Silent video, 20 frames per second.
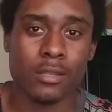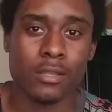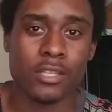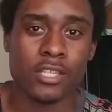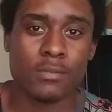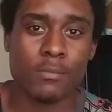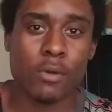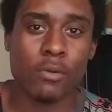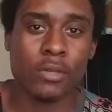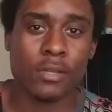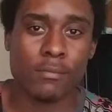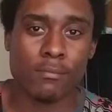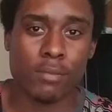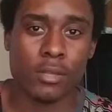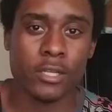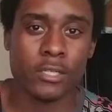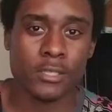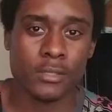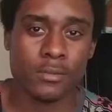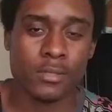smoking
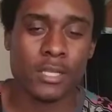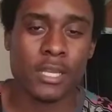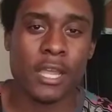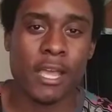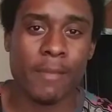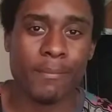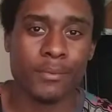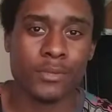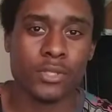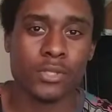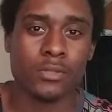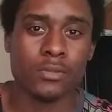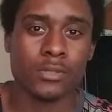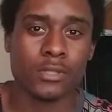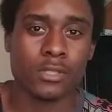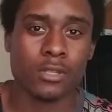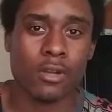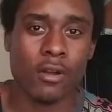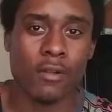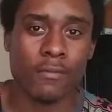blunts? What's gonna happen to you
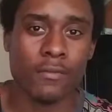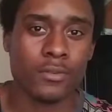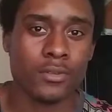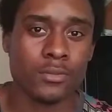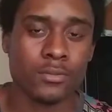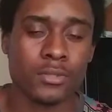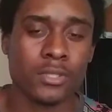scoffers?